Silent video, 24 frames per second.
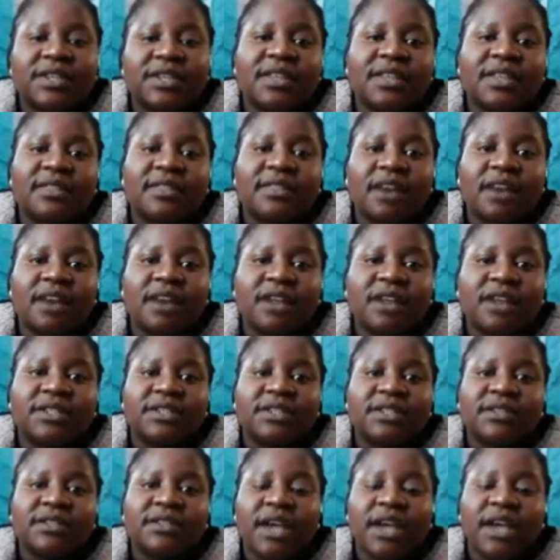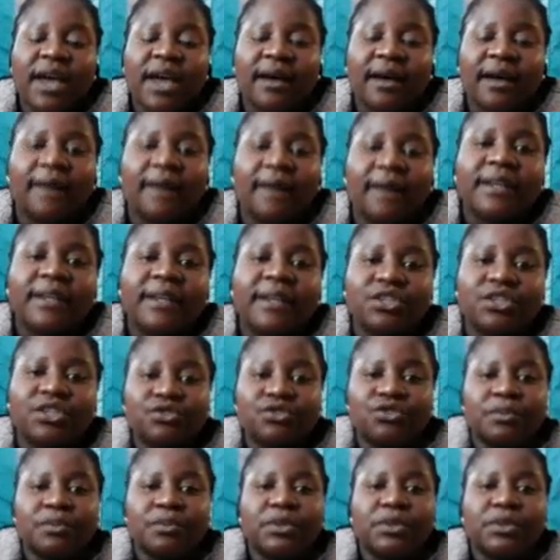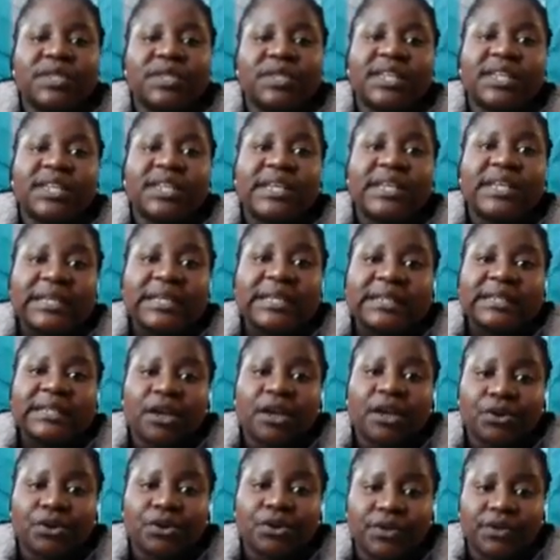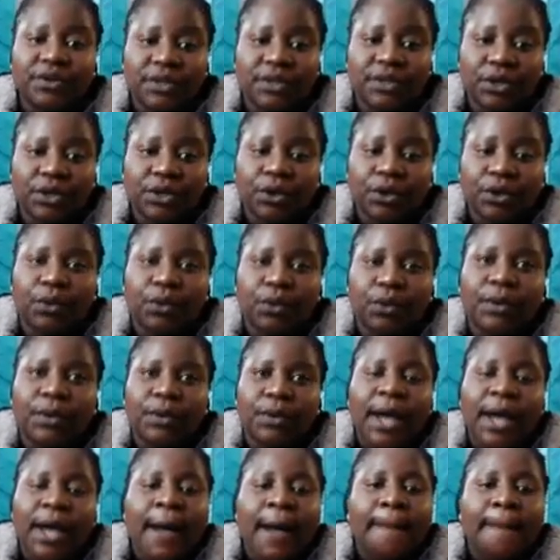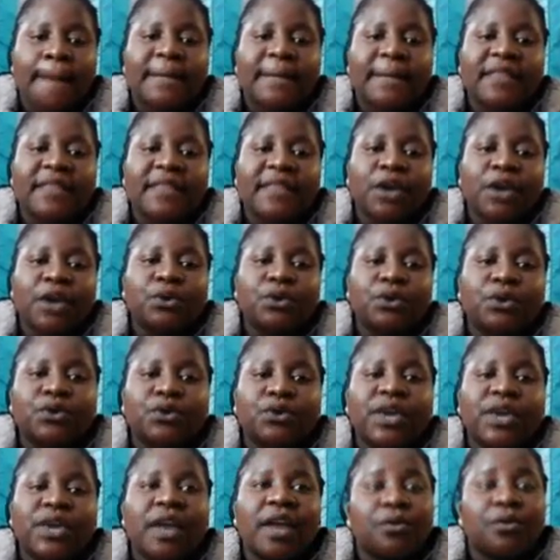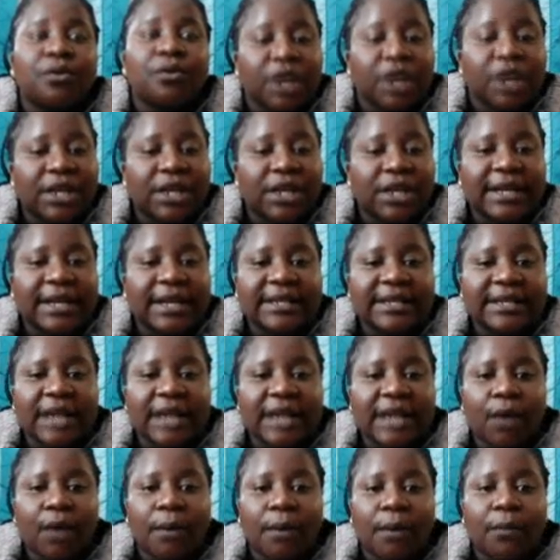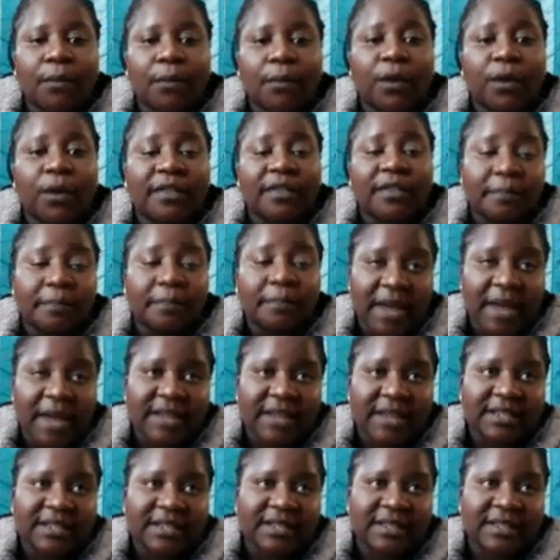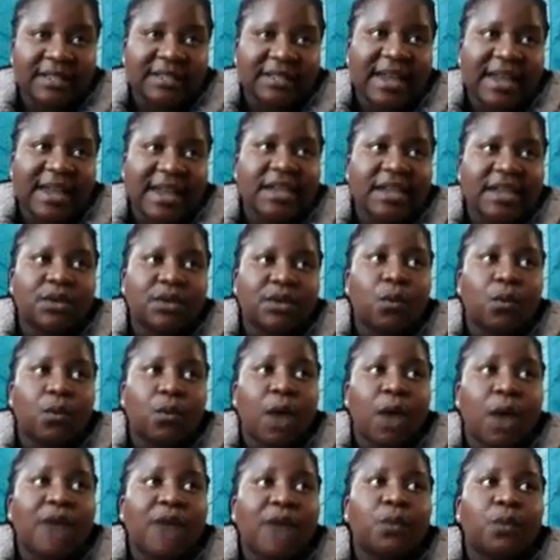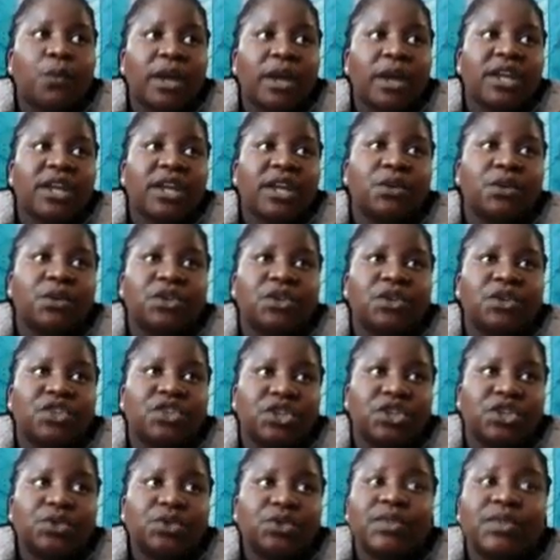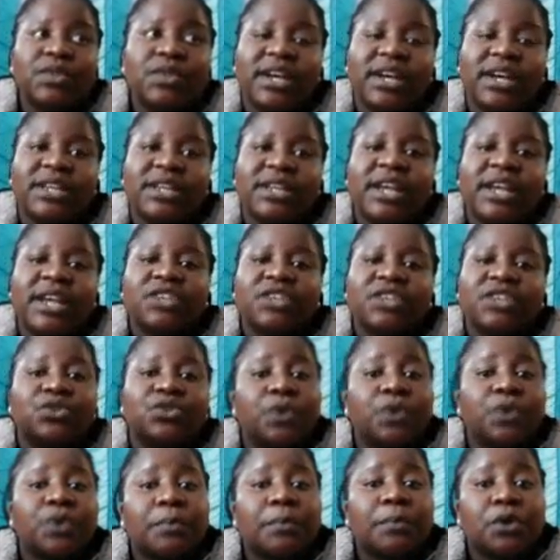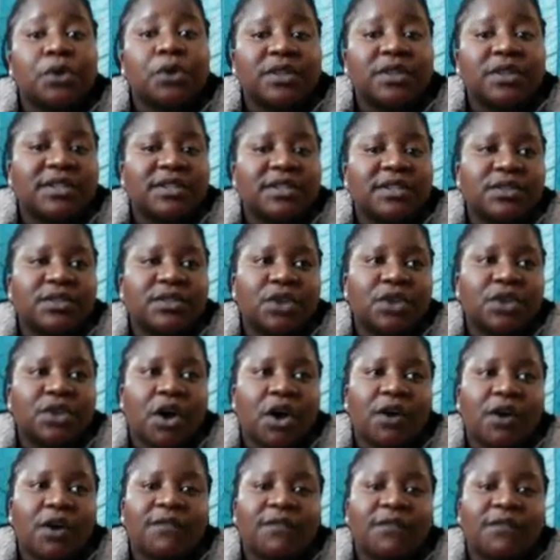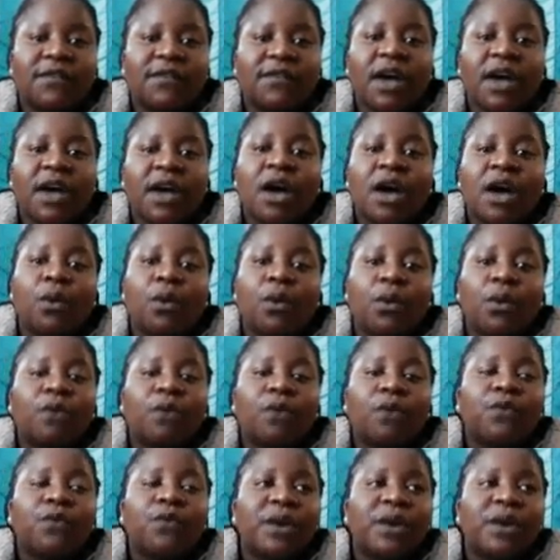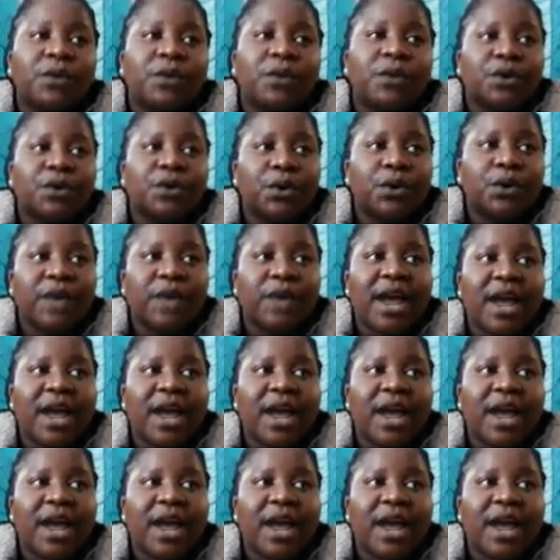and thus distributing heat across the globe. But they also can regulate our weather patterns, and one way in which they do that is through a process of what we know